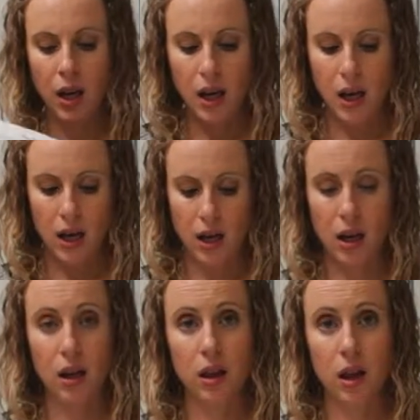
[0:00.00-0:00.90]

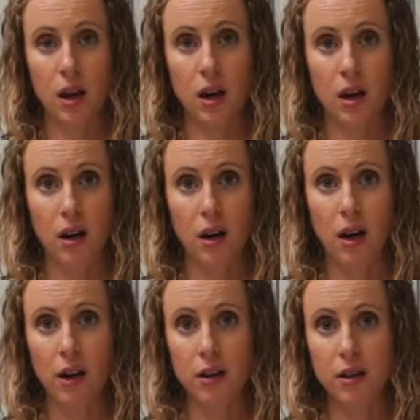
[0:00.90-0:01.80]
in their
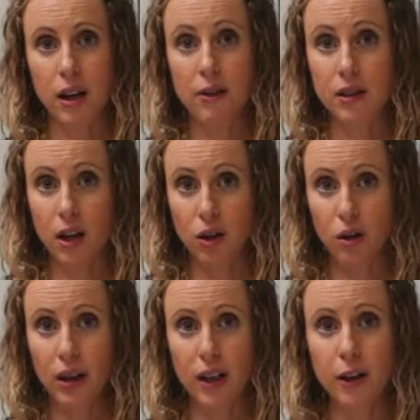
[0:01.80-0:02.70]
lifestyle
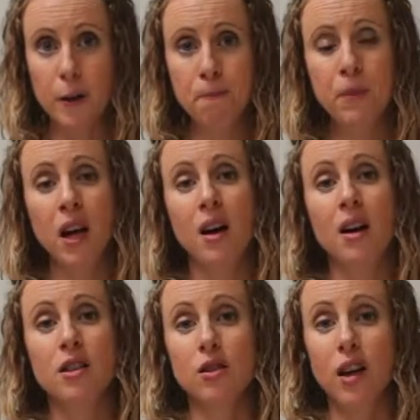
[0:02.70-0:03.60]
curriculum.
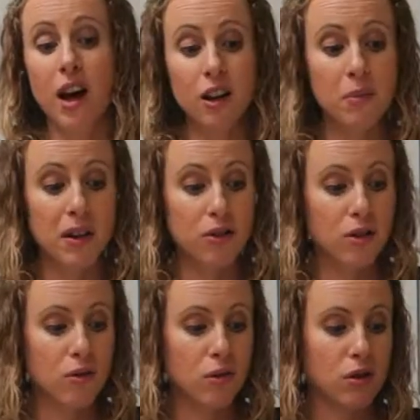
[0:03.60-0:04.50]
So the elementary
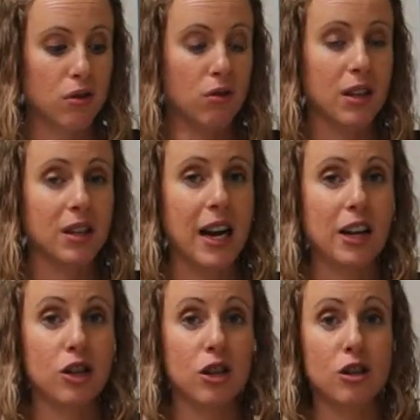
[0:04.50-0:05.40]
school students
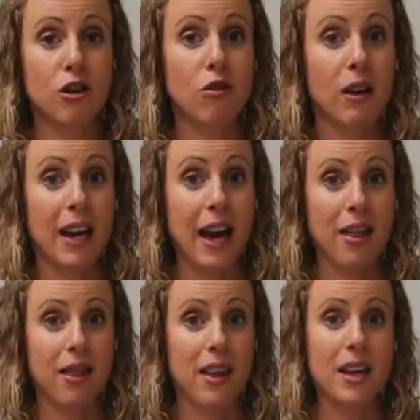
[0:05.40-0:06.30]
actually don't get
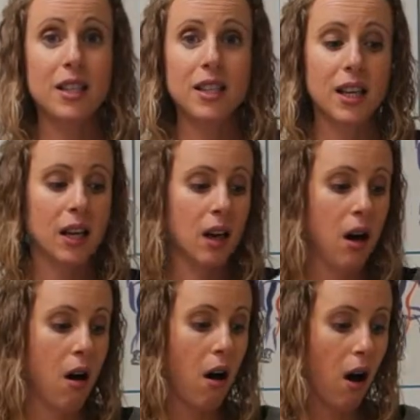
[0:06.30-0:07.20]
this.
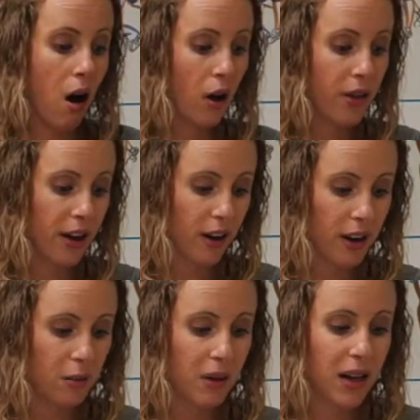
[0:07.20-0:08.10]
All they're
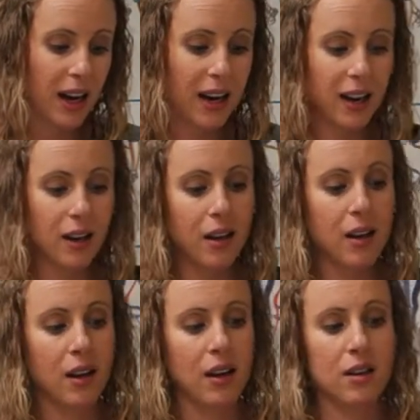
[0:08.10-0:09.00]
going to be getting
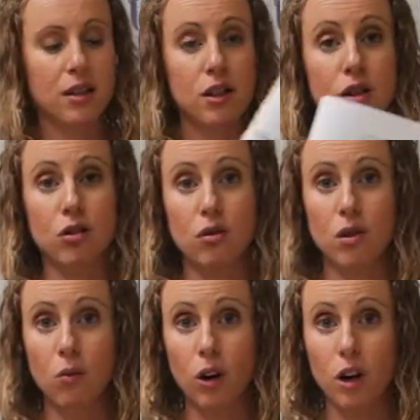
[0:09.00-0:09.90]
is the
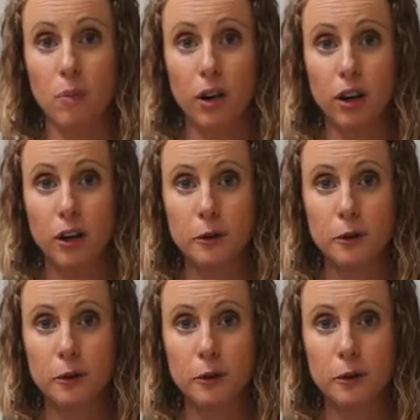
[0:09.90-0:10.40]
student workbook.